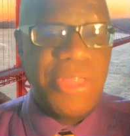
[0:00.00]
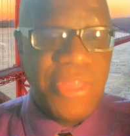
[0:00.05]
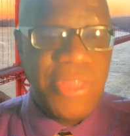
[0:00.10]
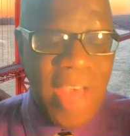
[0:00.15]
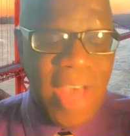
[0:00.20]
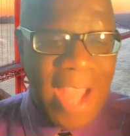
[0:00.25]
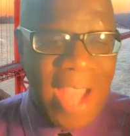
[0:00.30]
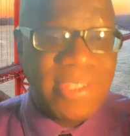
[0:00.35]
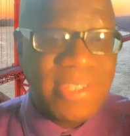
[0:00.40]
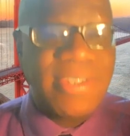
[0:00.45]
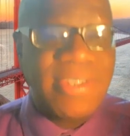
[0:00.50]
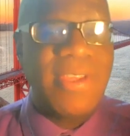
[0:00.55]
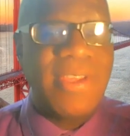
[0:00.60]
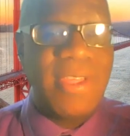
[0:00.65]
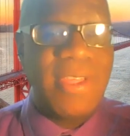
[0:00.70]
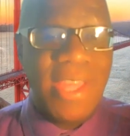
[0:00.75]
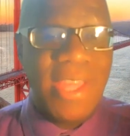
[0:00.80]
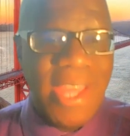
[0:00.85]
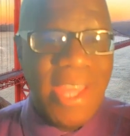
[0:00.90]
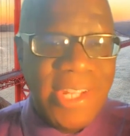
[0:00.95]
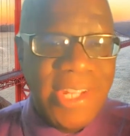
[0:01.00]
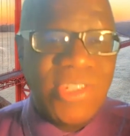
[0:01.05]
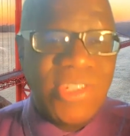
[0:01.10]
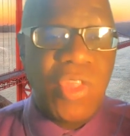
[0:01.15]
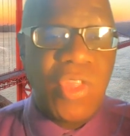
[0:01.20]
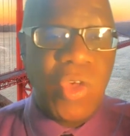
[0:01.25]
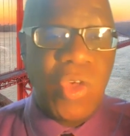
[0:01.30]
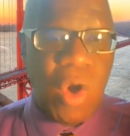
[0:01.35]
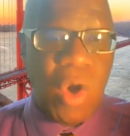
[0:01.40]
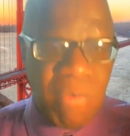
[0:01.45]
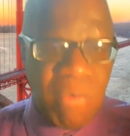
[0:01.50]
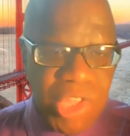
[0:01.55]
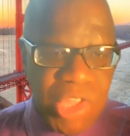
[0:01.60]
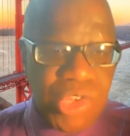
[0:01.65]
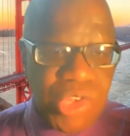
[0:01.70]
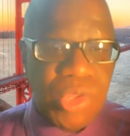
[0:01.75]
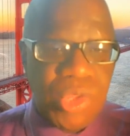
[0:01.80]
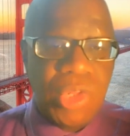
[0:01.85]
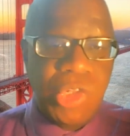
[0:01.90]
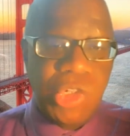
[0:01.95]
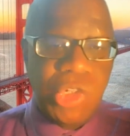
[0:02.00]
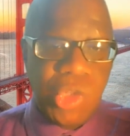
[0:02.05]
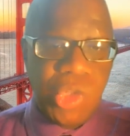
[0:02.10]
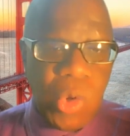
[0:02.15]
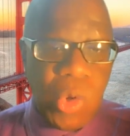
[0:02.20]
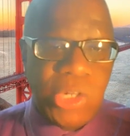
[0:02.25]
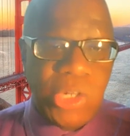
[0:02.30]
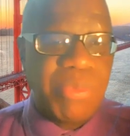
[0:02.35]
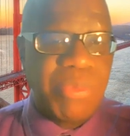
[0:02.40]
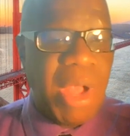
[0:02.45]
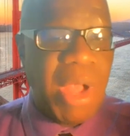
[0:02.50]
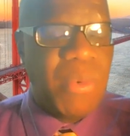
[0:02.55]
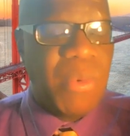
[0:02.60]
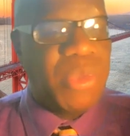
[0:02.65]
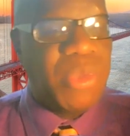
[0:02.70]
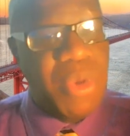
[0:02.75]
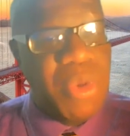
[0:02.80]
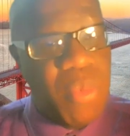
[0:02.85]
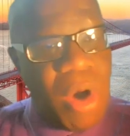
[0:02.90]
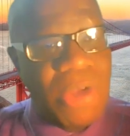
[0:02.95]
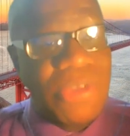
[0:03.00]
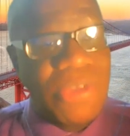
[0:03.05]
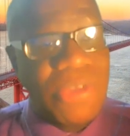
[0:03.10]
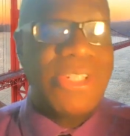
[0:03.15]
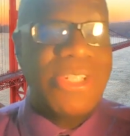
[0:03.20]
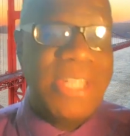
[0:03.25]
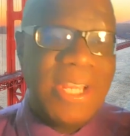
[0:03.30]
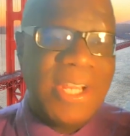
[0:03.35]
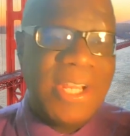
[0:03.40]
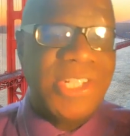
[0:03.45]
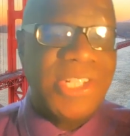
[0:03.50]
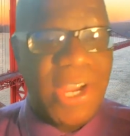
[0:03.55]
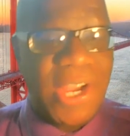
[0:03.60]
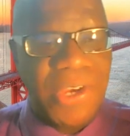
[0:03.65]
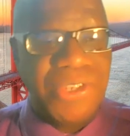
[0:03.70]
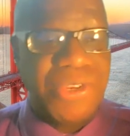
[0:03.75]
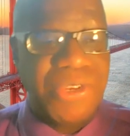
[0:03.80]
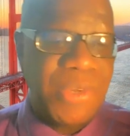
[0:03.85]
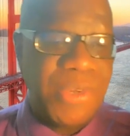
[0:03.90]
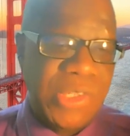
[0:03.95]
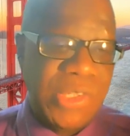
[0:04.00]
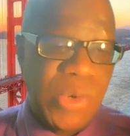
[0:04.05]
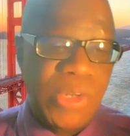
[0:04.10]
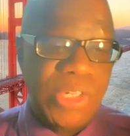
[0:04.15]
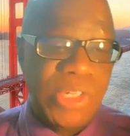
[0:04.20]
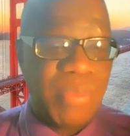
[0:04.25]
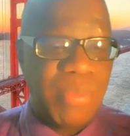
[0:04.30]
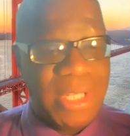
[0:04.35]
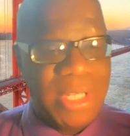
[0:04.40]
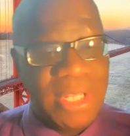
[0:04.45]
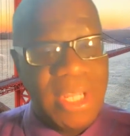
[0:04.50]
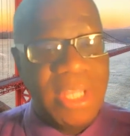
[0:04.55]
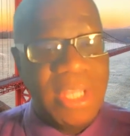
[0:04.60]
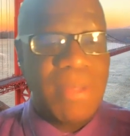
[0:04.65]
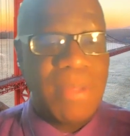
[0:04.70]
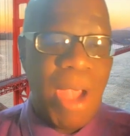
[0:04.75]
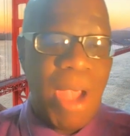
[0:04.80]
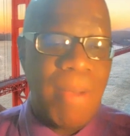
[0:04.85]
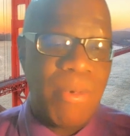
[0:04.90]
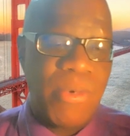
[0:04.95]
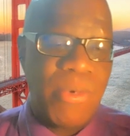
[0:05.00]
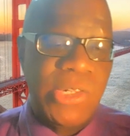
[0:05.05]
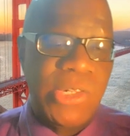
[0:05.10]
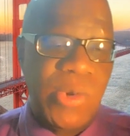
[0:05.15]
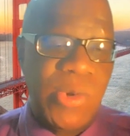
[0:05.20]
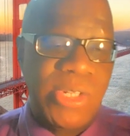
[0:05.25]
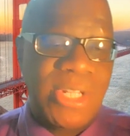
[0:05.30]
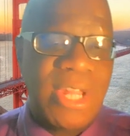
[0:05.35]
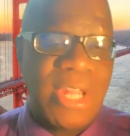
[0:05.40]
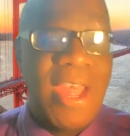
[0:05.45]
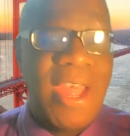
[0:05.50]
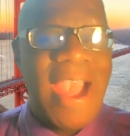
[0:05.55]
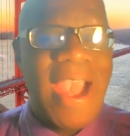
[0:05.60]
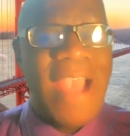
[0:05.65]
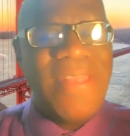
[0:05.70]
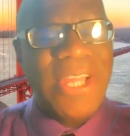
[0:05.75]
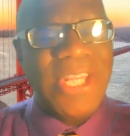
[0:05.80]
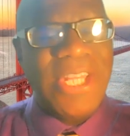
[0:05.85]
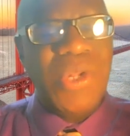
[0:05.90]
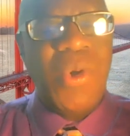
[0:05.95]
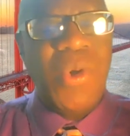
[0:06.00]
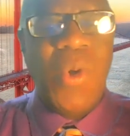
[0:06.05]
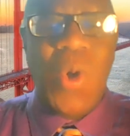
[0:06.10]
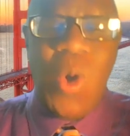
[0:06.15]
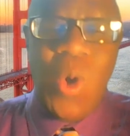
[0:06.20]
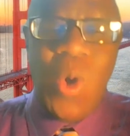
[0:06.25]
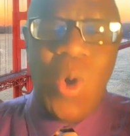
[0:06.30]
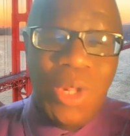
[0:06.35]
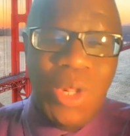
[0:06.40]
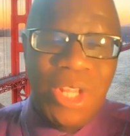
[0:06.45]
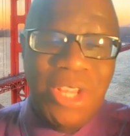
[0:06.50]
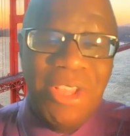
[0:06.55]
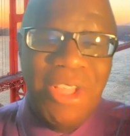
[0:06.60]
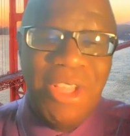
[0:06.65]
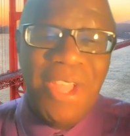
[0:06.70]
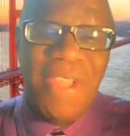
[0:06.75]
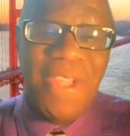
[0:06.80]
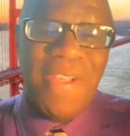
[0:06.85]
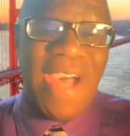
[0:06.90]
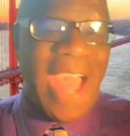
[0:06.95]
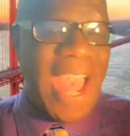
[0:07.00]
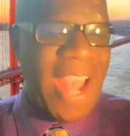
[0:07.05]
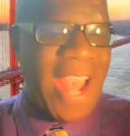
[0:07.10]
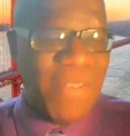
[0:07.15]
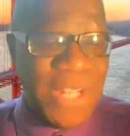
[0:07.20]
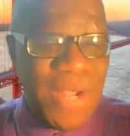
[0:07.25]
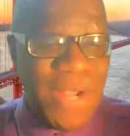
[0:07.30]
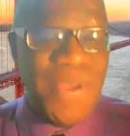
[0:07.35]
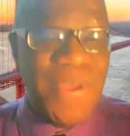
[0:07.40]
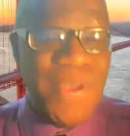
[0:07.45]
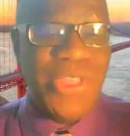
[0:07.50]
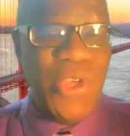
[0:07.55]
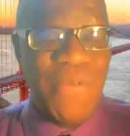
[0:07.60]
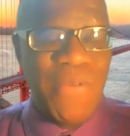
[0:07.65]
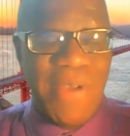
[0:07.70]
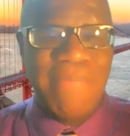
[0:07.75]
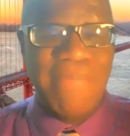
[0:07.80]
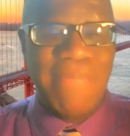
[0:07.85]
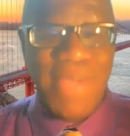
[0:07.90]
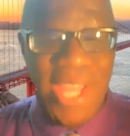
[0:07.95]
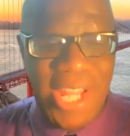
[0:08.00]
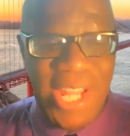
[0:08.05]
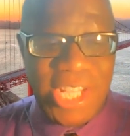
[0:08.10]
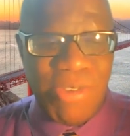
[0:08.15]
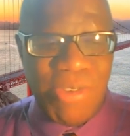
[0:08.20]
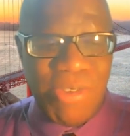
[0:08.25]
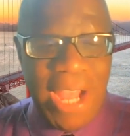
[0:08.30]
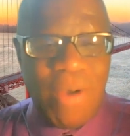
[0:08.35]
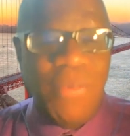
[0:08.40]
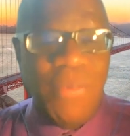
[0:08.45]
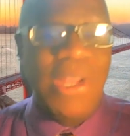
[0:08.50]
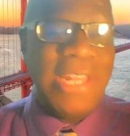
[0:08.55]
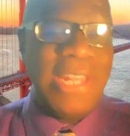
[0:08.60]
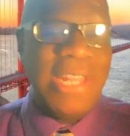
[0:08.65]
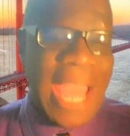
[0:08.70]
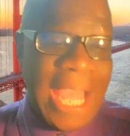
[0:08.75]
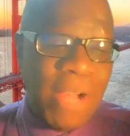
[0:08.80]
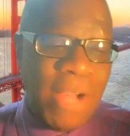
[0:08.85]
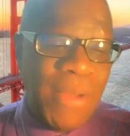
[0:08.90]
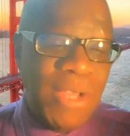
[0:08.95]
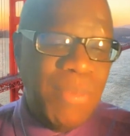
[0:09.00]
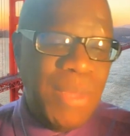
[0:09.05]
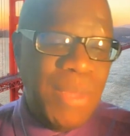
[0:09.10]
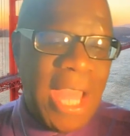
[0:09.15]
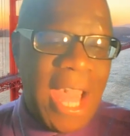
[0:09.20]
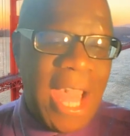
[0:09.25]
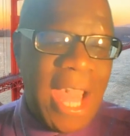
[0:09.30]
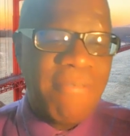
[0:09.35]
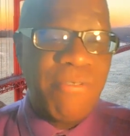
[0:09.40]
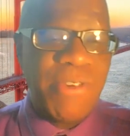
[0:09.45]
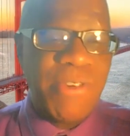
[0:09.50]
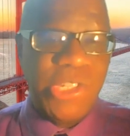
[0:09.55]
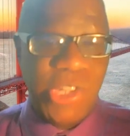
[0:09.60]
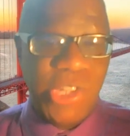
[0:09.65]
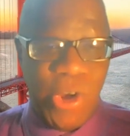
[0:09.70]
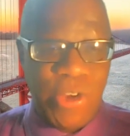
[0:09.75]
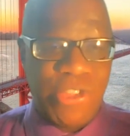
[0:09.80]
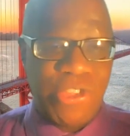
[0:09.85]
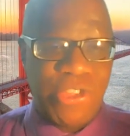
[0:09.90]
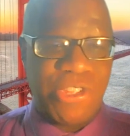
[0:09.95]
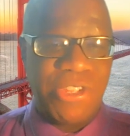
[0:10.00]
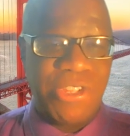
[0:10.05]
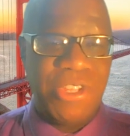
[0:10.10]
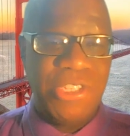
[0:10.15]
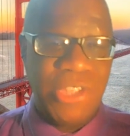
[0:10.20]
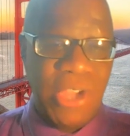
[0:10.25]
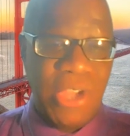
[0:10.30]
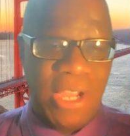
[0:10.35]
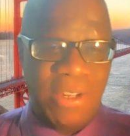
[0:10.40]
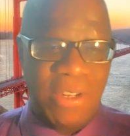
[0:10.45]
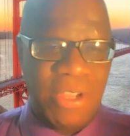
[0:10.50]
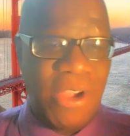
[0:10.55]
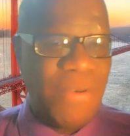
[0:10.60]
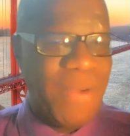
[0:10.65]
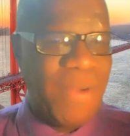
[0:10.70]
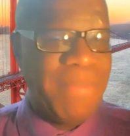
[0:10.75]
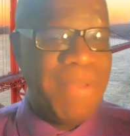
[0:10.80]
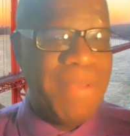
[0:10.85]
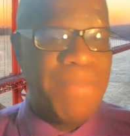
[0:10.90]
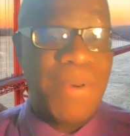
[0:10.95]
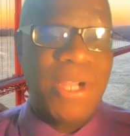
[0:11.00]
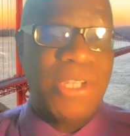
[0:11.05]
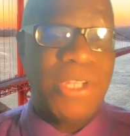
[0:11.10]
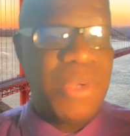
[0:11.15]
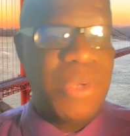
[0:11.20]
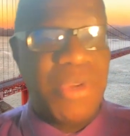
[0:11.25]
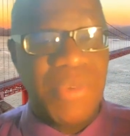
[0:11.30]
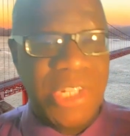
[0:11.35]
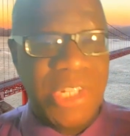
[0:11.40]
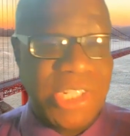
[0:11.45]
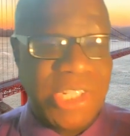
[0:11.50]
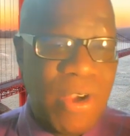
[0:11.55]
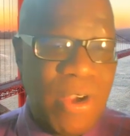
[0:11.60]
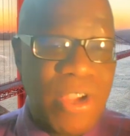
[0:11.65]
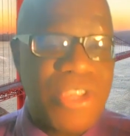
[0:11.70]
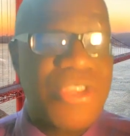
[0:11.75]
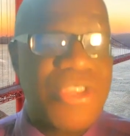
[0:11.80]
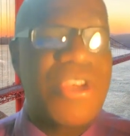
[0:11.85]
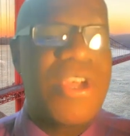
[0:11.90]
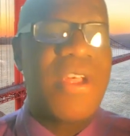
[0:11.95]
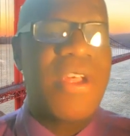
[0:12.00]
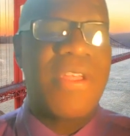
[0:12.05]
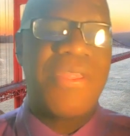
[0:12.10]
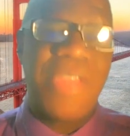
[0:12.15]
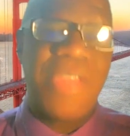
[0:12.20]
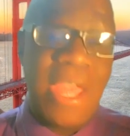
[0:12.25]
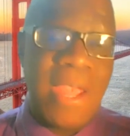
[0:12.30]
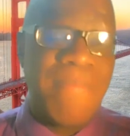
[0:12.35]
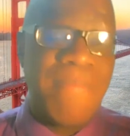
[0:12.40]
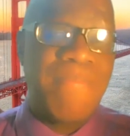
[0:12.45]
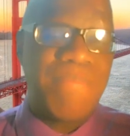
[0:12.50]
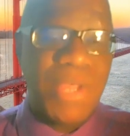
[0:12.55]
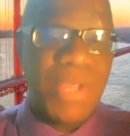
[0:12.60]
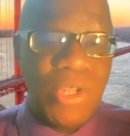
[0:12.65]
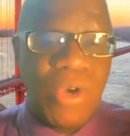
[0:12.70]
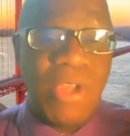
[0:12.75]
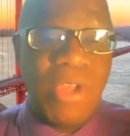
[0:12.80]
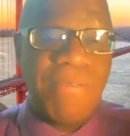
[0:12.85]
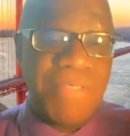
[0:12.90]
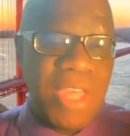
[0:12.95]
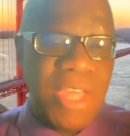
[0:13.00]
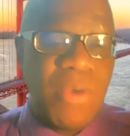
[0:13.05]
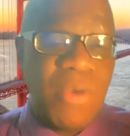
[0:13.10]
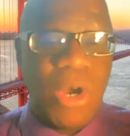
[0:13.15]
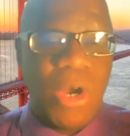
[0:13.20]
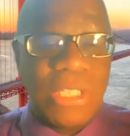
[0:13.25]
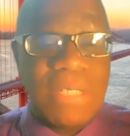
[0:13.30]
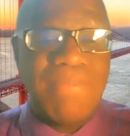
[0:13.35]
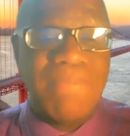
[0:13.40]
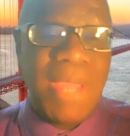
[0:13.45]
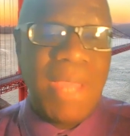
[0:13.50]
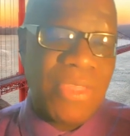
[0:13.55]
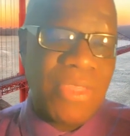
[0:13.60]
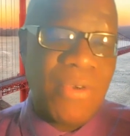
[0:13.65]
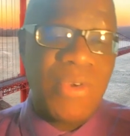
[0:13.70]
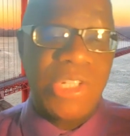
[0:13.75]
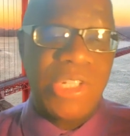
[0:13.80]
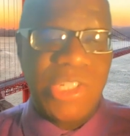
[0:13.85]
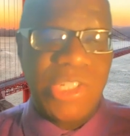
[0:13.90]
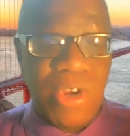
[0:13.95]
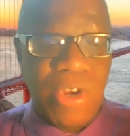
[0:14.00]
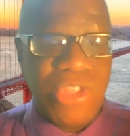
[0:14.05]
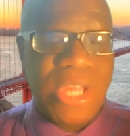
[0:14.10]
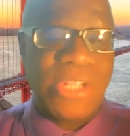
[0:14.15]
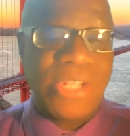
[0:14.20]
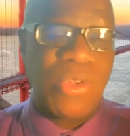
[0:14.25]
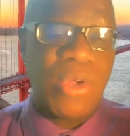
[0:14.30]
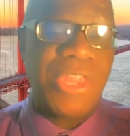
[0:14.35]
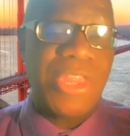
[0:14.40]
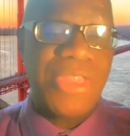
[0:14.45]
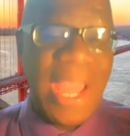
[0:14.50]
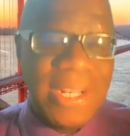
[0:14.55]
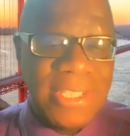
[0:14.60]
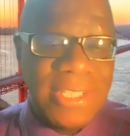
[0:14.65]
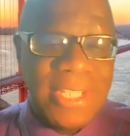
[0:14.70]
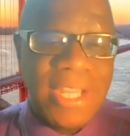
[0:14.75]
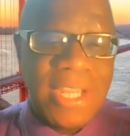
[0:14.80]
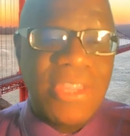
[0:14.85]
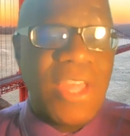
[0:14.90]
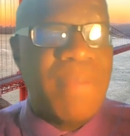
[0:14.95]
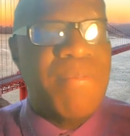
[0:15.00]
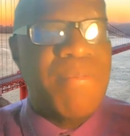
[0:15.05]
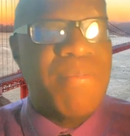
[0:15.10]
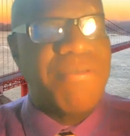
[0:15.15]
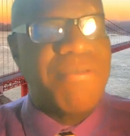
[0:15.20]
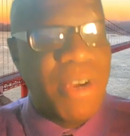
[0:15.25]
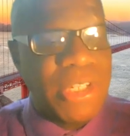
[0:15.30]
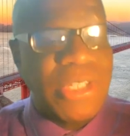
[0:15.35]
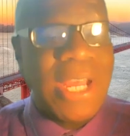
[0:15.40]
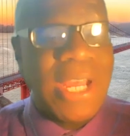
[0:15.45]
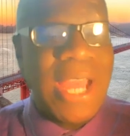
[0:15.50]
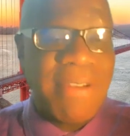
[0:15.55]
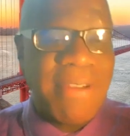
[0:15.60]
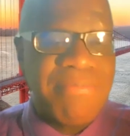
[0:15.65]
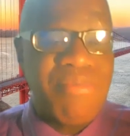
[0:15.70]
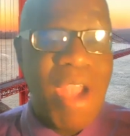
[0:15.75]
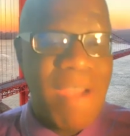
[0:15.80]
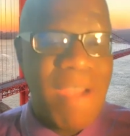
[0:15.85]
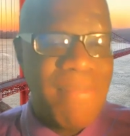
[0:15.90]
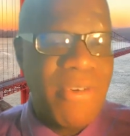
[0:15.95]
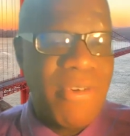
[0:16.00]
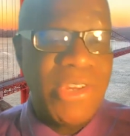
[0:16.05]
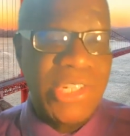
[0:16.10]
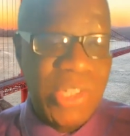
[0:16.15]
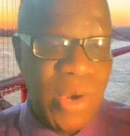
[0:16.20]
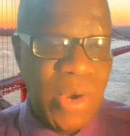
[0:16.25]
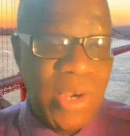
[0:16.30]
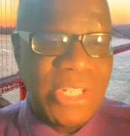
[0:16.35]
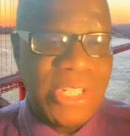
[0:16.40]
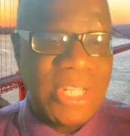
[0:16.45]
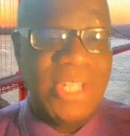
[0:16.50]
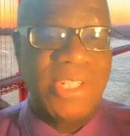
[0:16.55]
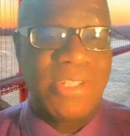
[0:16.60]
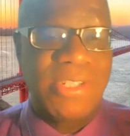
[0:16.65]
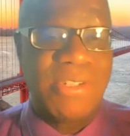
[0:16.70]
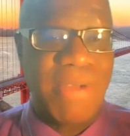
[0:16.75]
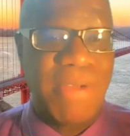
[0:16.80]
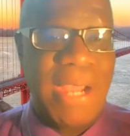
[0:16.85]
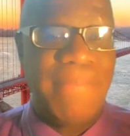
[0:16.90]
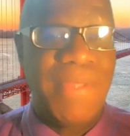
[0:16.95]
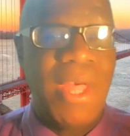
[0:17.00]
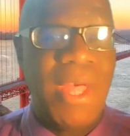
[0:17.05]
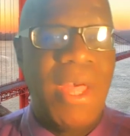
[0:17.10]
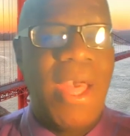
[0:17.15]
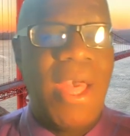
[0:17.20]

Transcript: That is the original source. Why would we want to seek a secondary source when the primary source? And that's the whole irony with human beings, right? We like when we have research done. When people are doing research, they, if they want to make the research as authentic, they prefer to have primary sources, right?